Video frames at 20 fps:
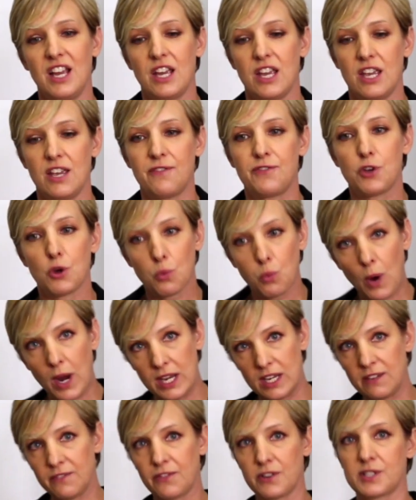if you're
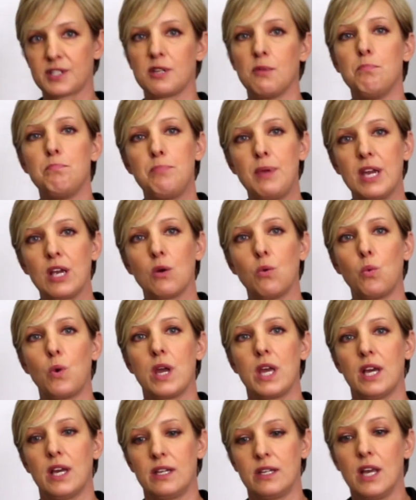waiting for some big
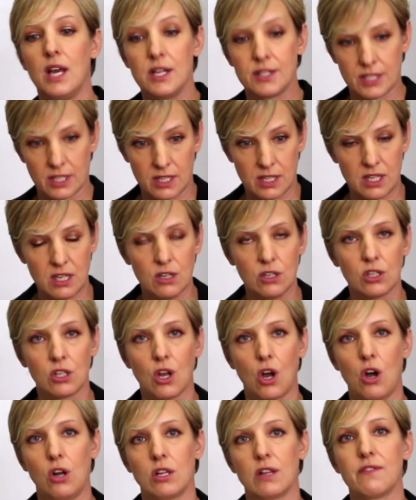win to heal
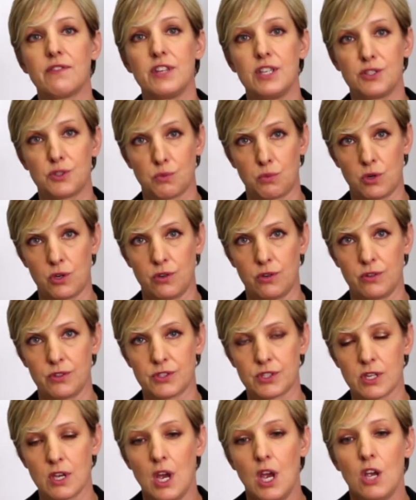all of these
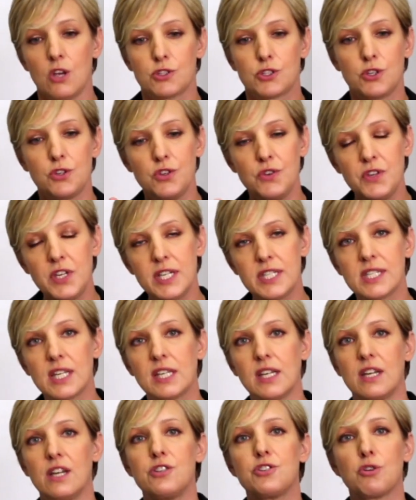wounds. So you need to
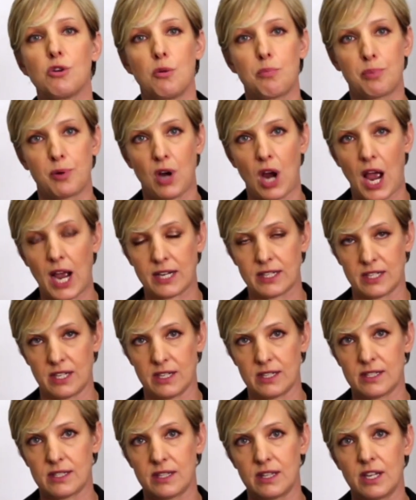get into a
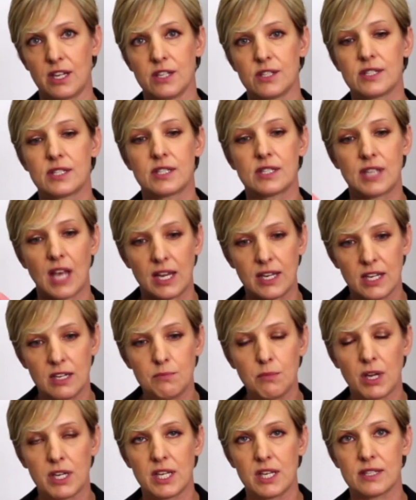practice that is setting
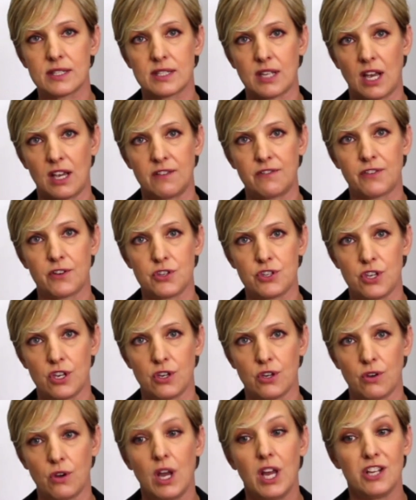money aside for
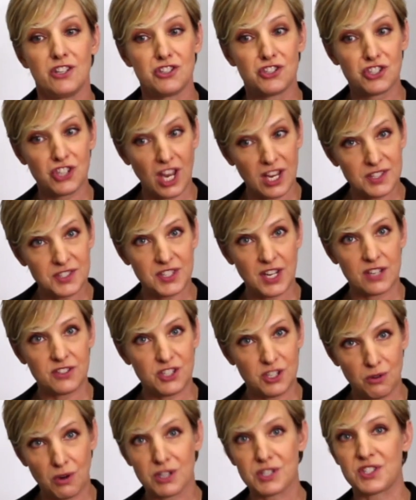you, just as
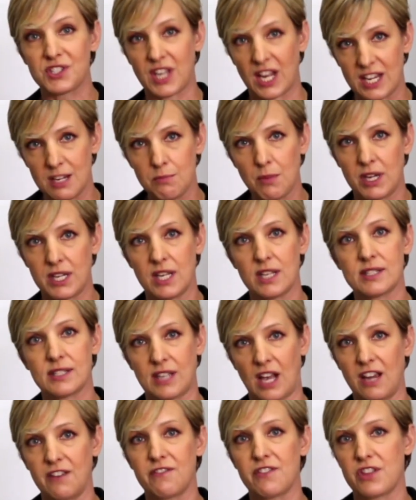you are setting money
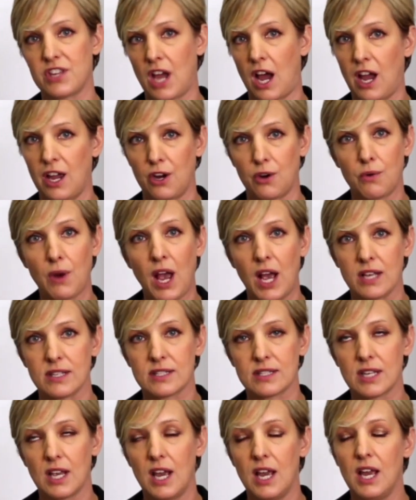aside for the
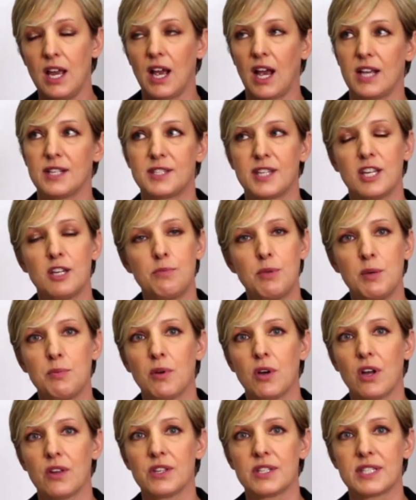IRS. I say to
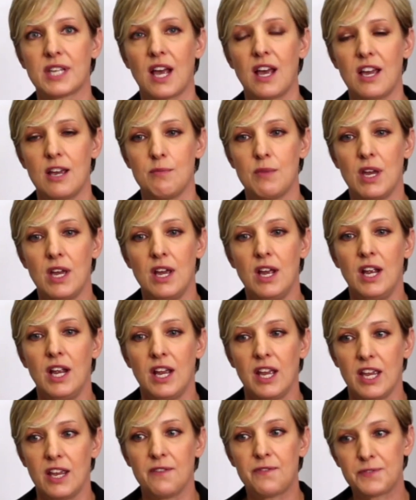people all the time,
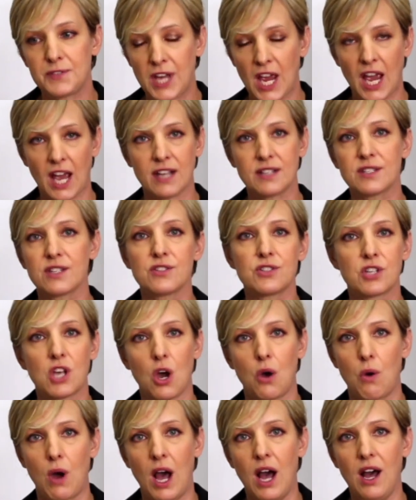if taxes
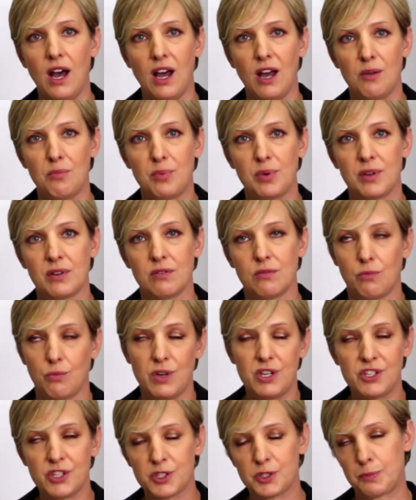go up,
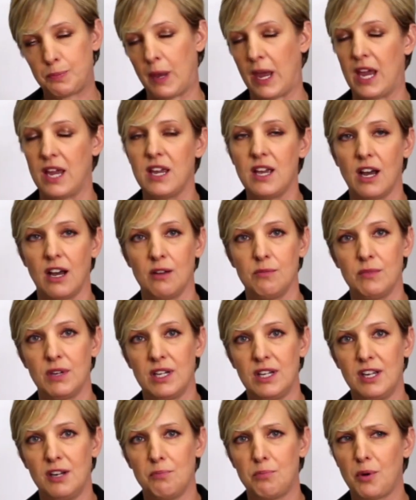we just pay them,
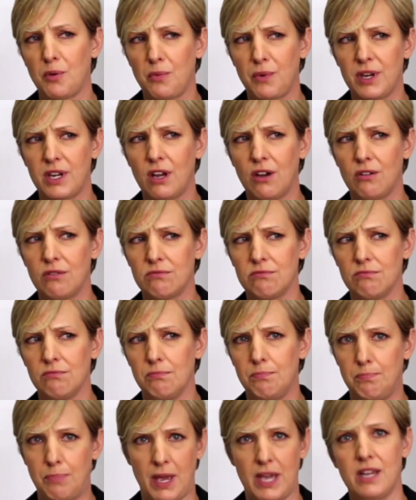but we don't
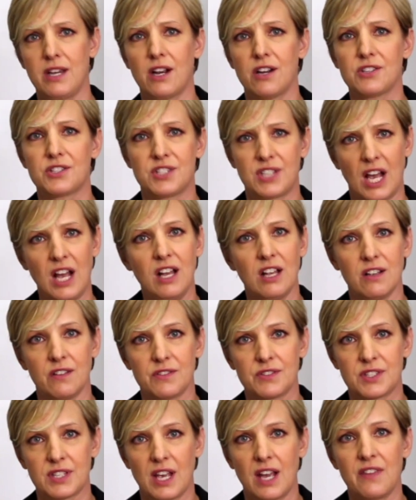pay
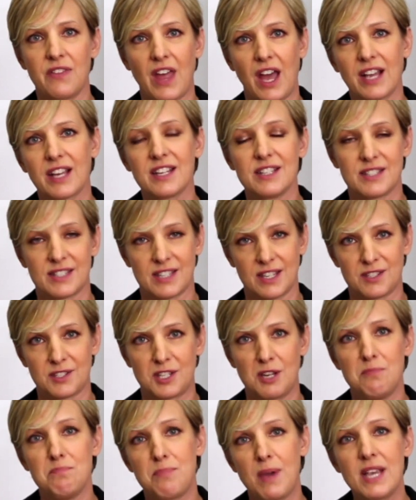ourselves on that
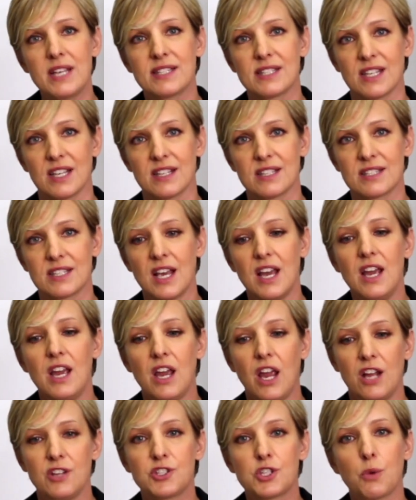consistent basis.
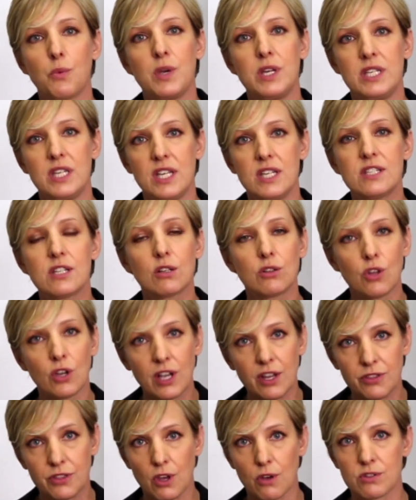And so we need to look
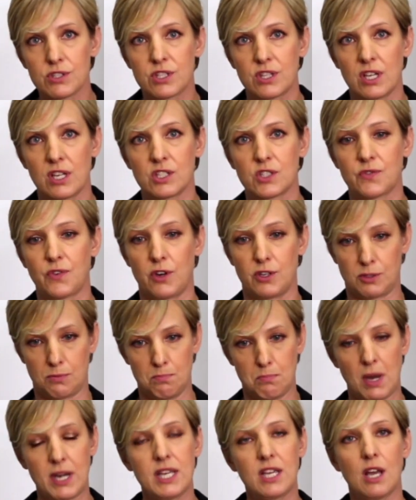at those things first.
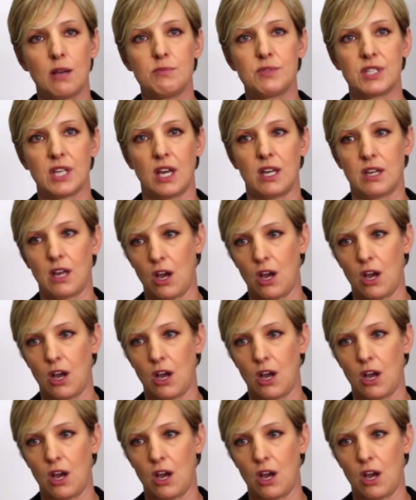Money comes in.